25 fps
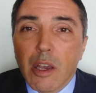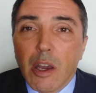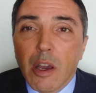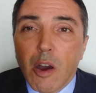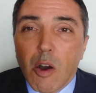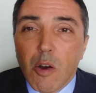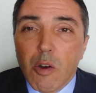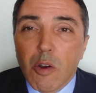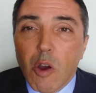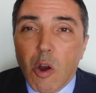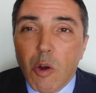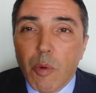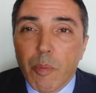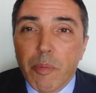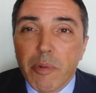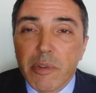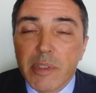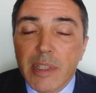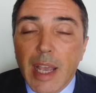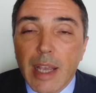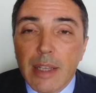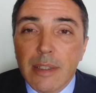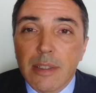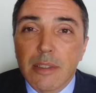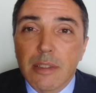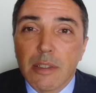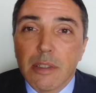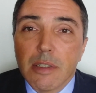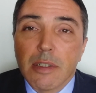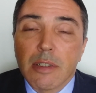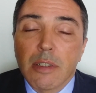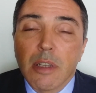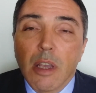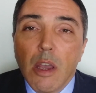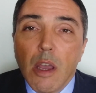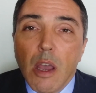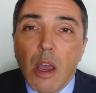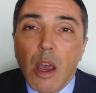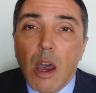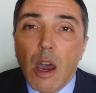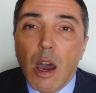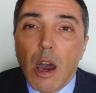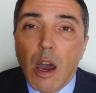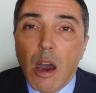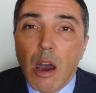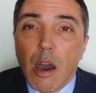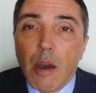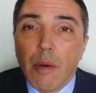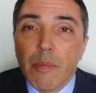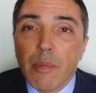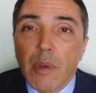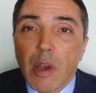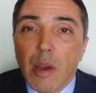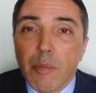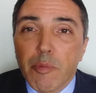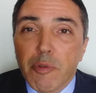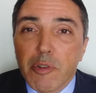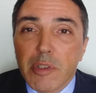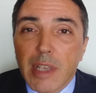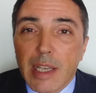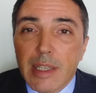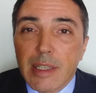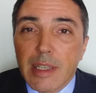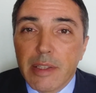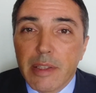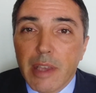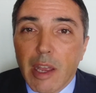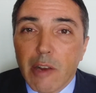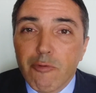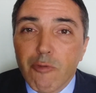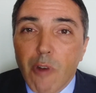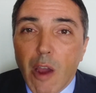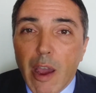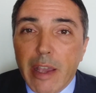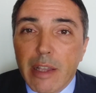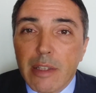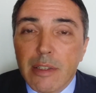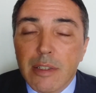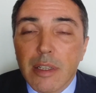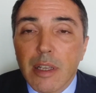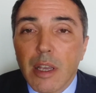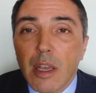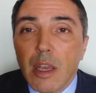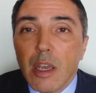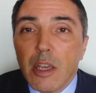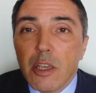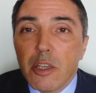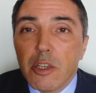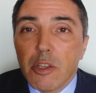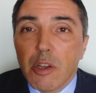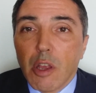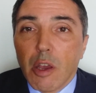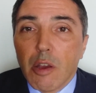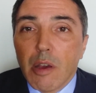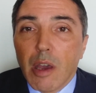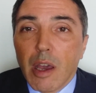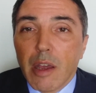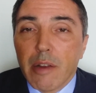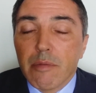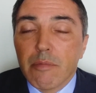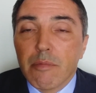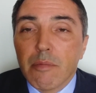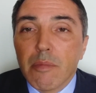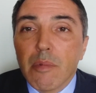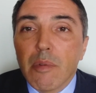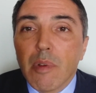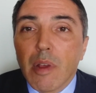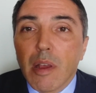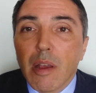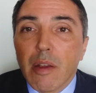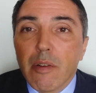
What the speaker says: Hong Kong protesters and protecting their rights, you know, and